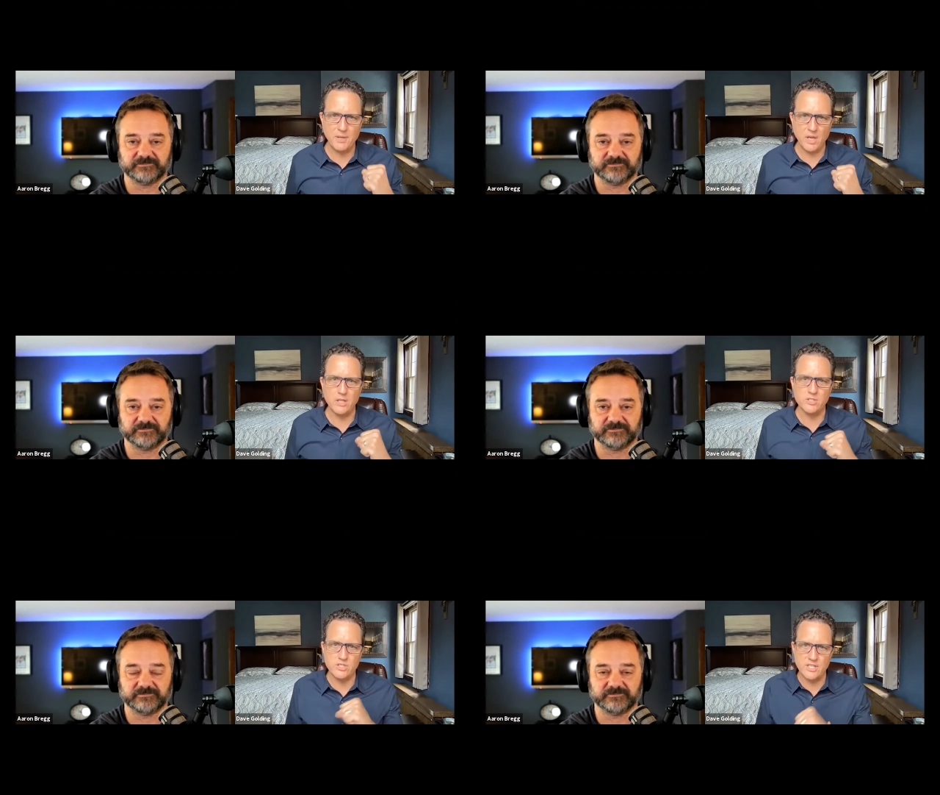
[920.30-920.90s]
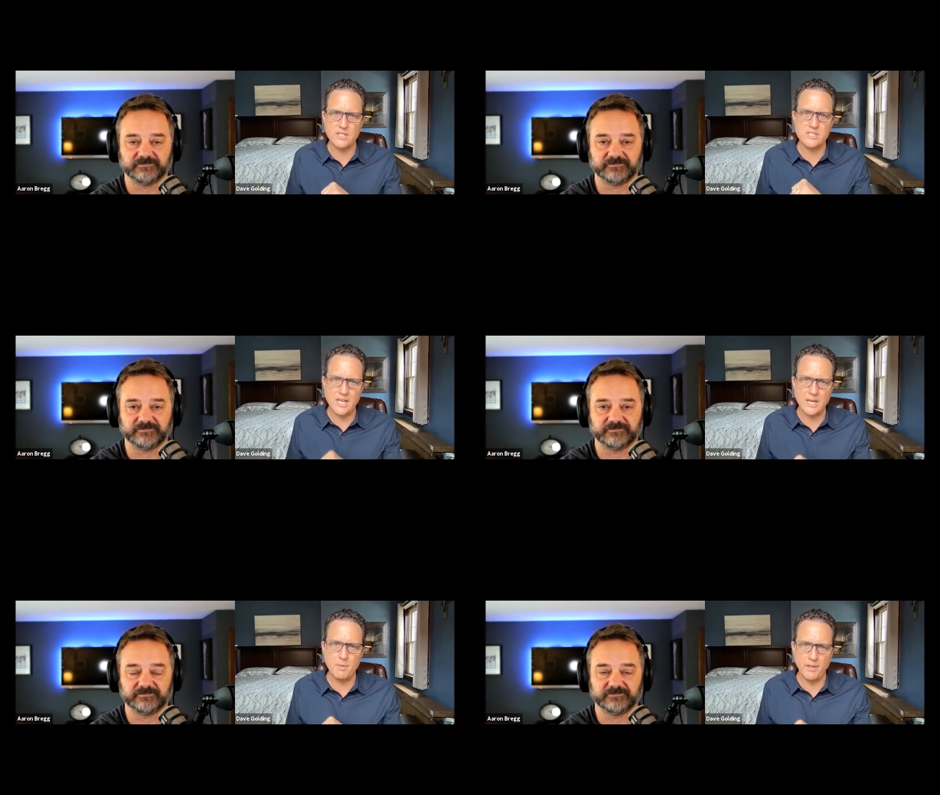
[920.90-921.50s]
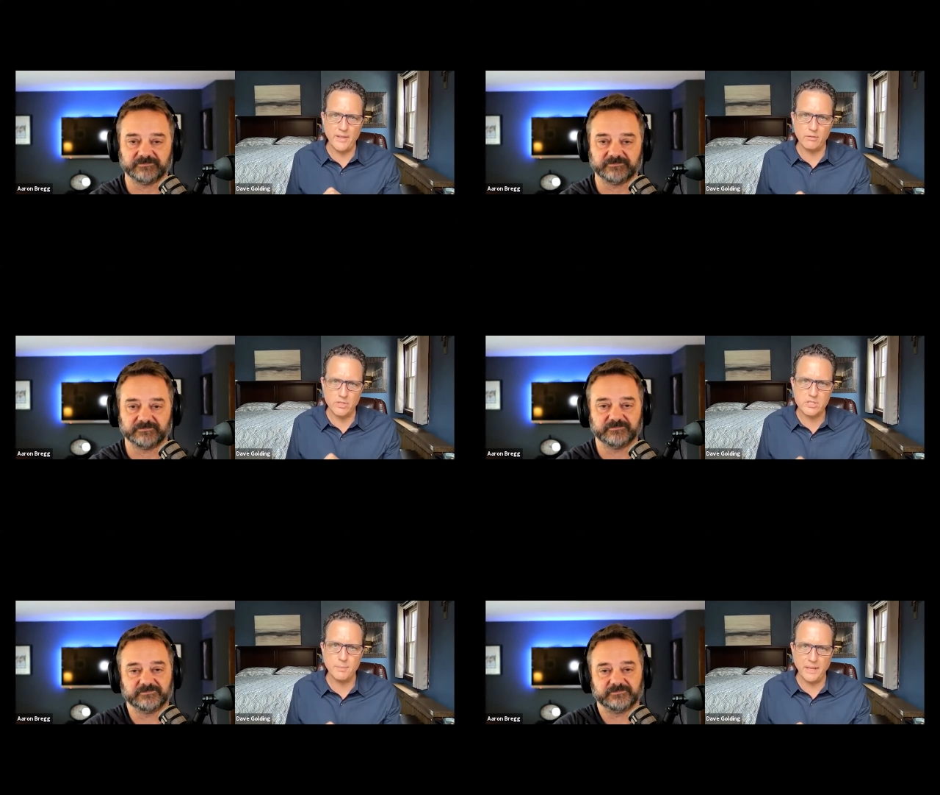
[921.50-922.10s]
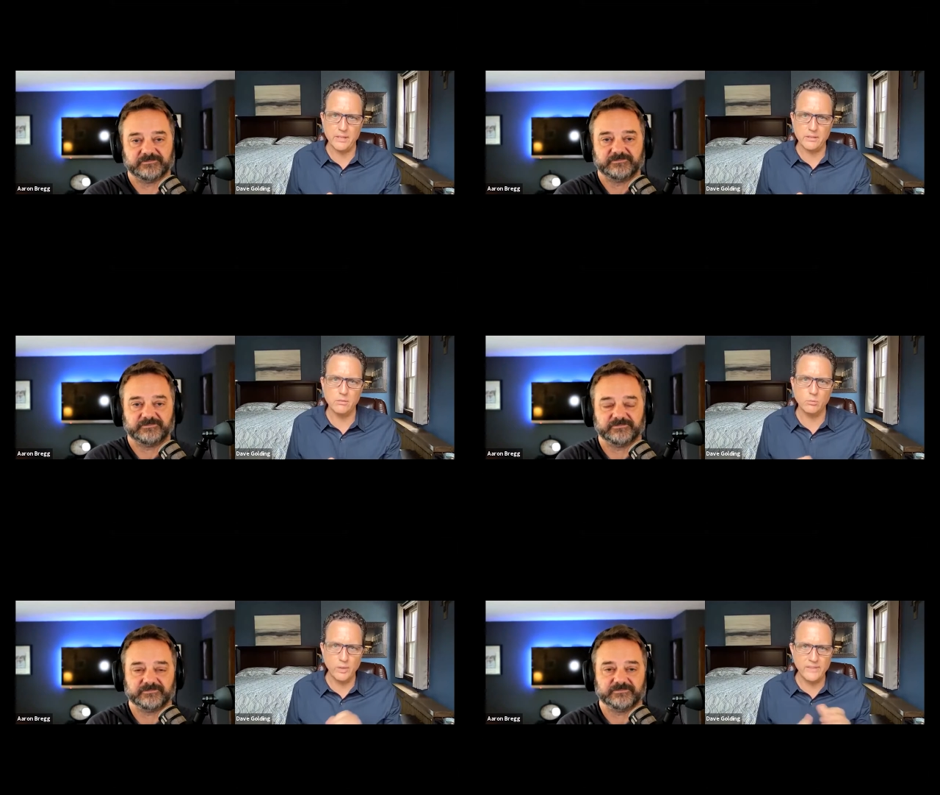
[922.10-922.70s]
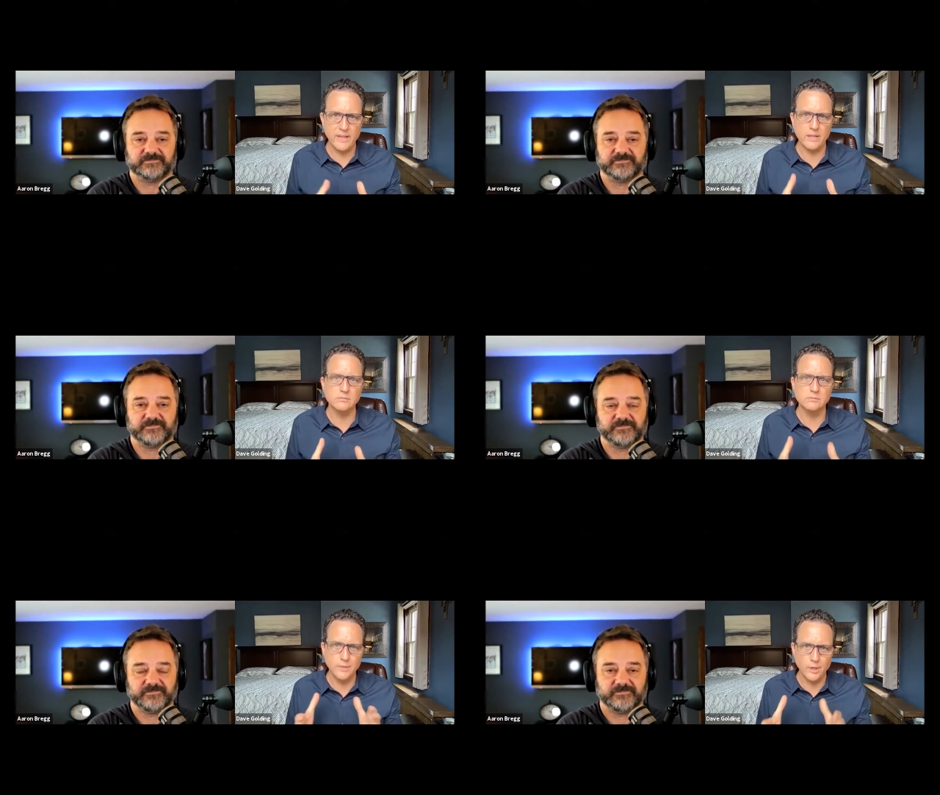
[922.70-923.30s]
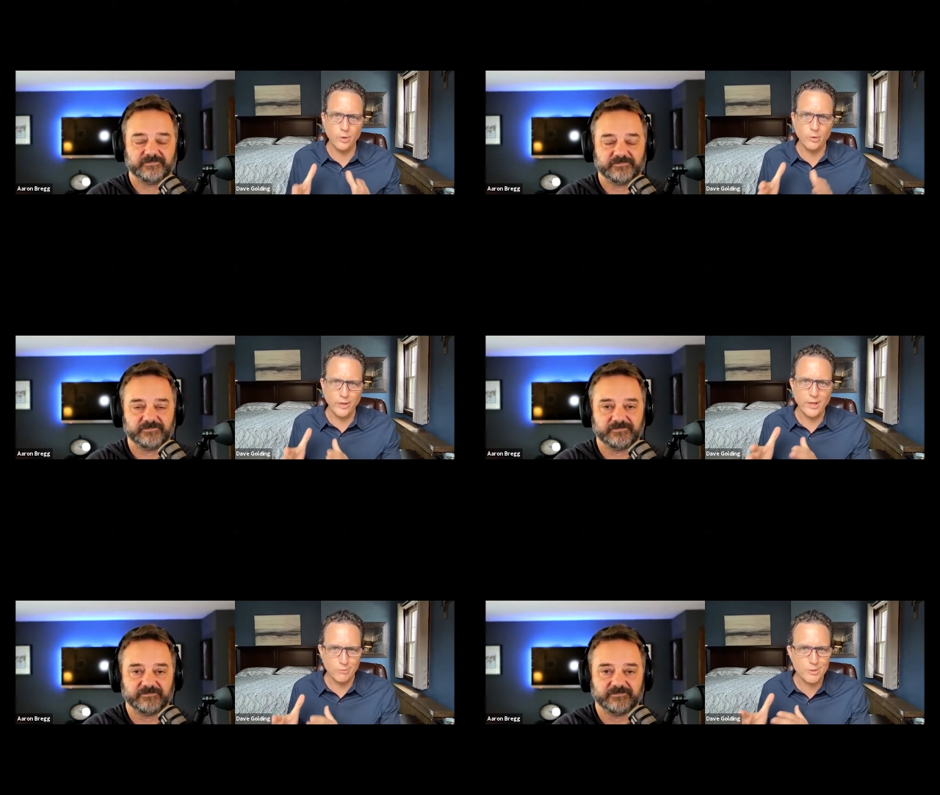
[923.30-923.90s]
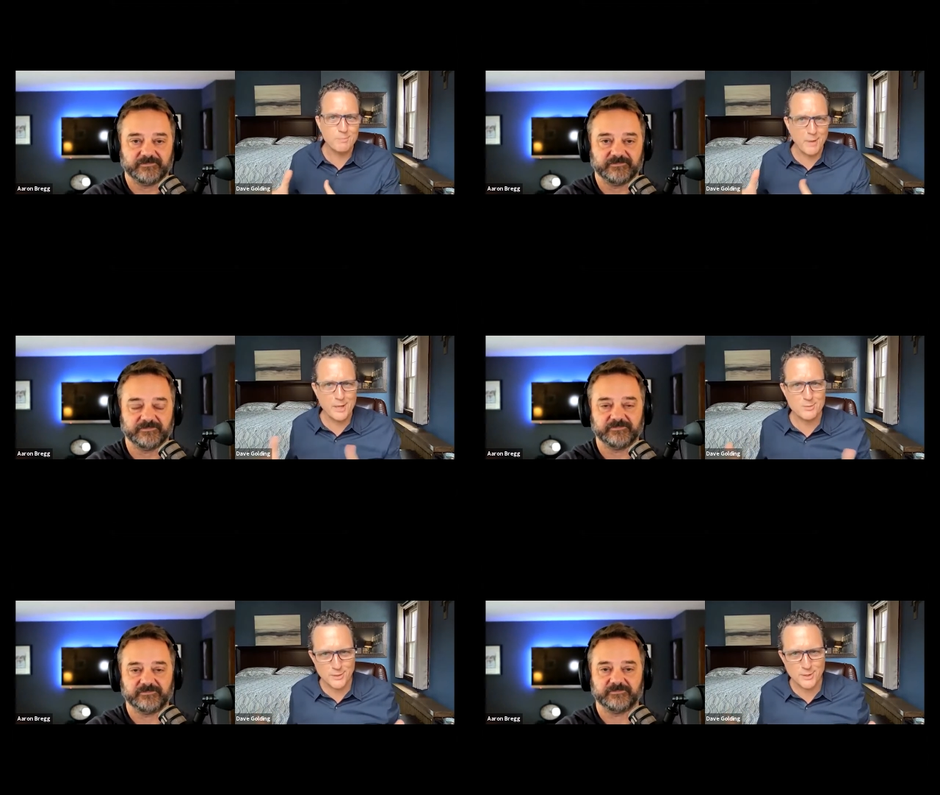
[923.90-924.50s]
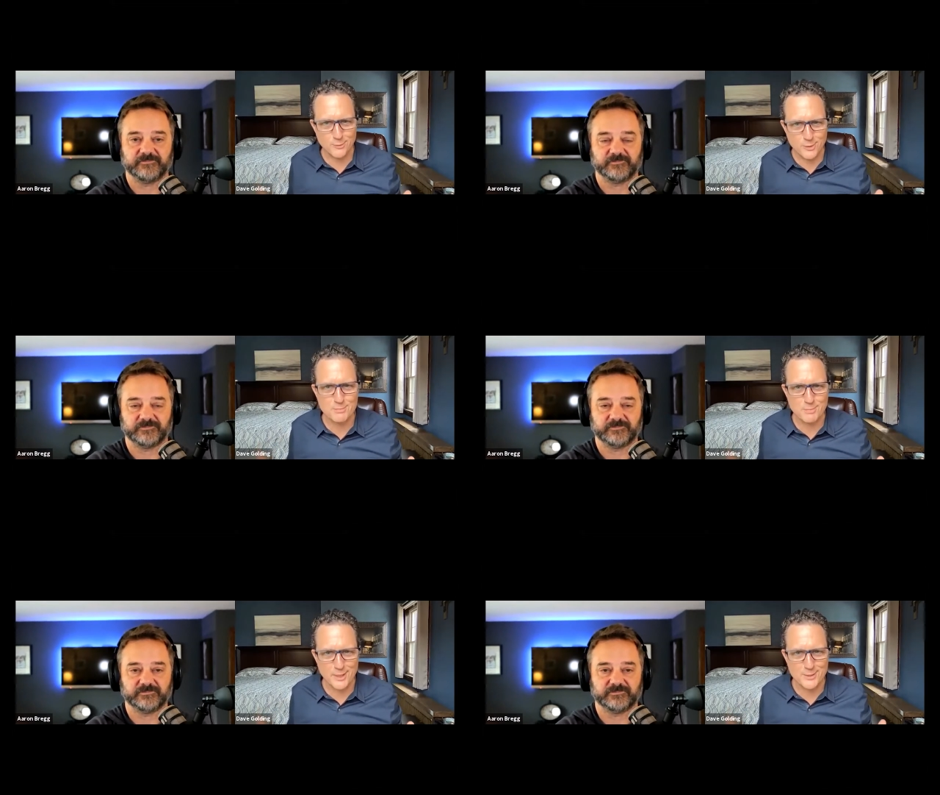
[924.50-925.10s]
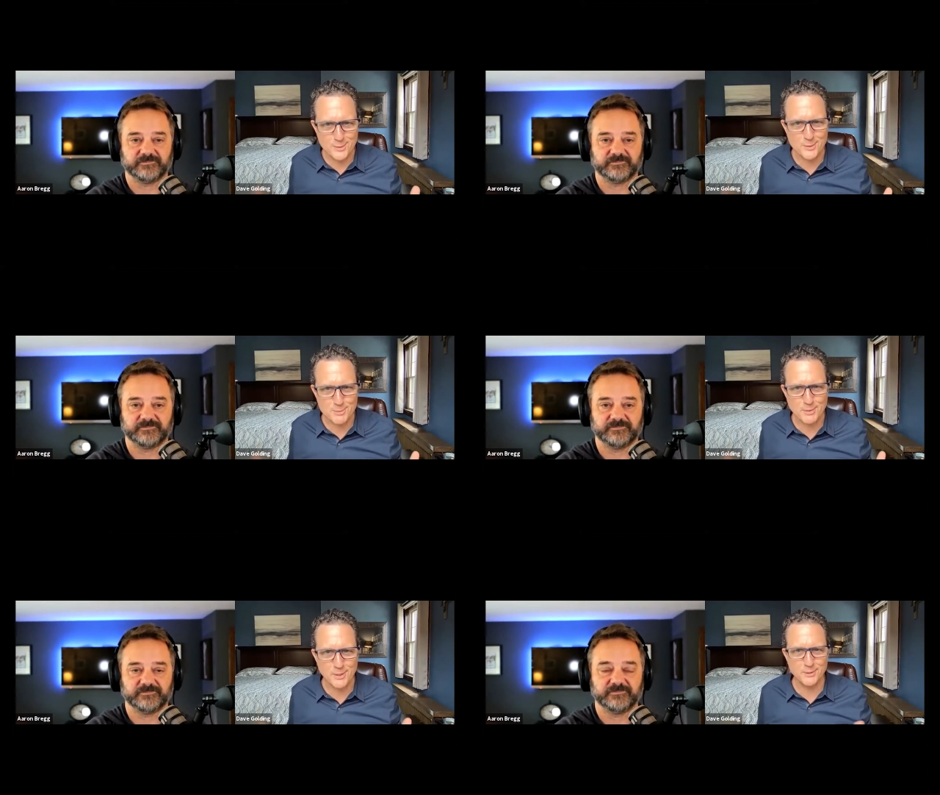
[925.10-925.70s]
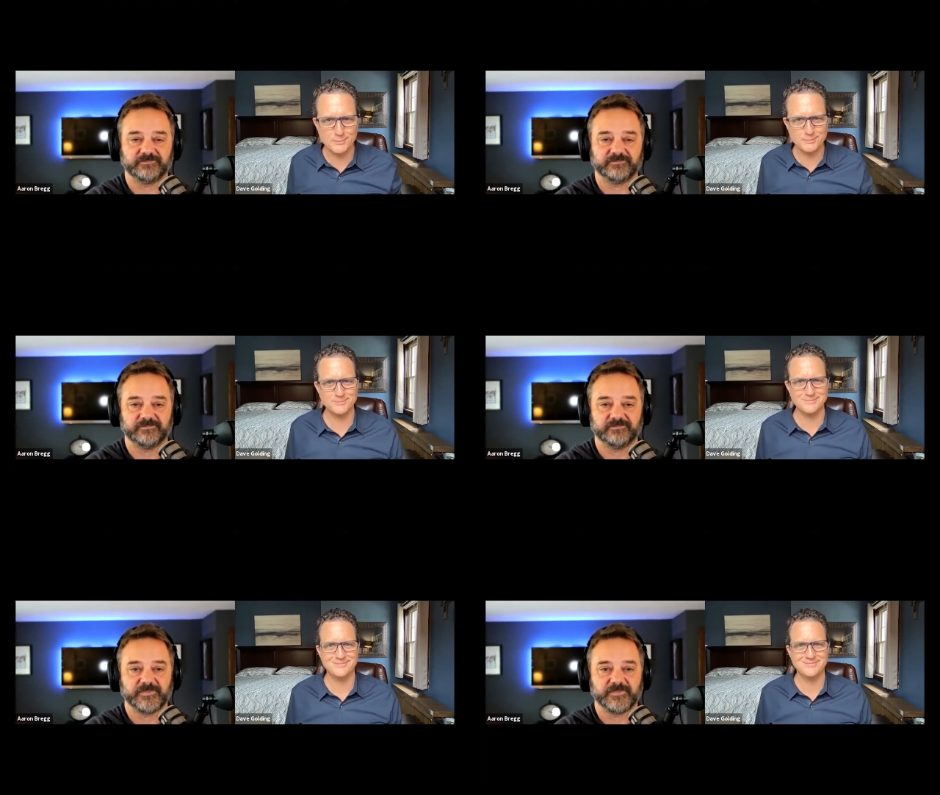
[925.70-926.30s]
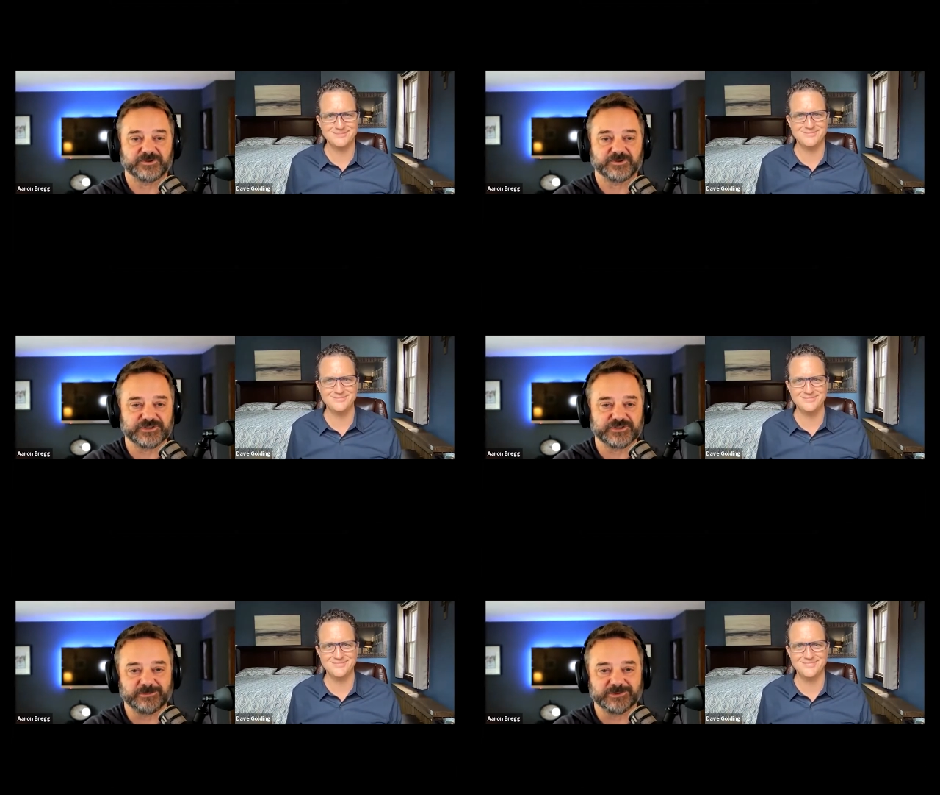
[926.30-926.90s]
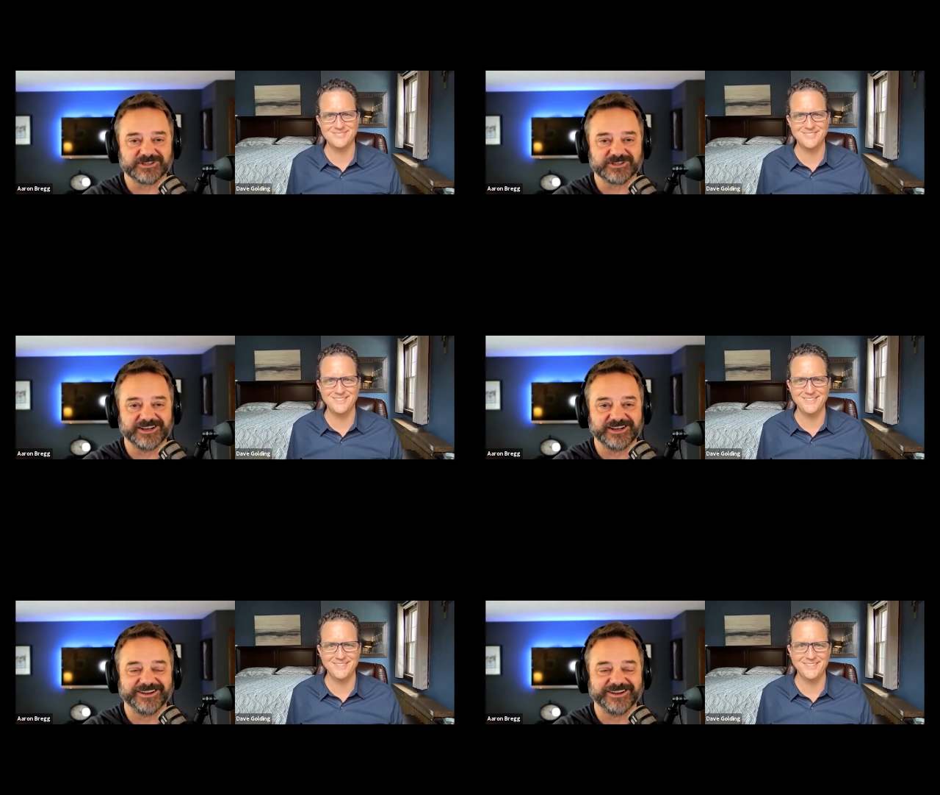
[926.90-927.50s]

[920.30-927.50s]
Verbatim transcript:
Speaker 1: beyond just the assignment of that wristband. We then, you know, create wristbands within the wristband, so to speak.
Speaker 2: So it's almost like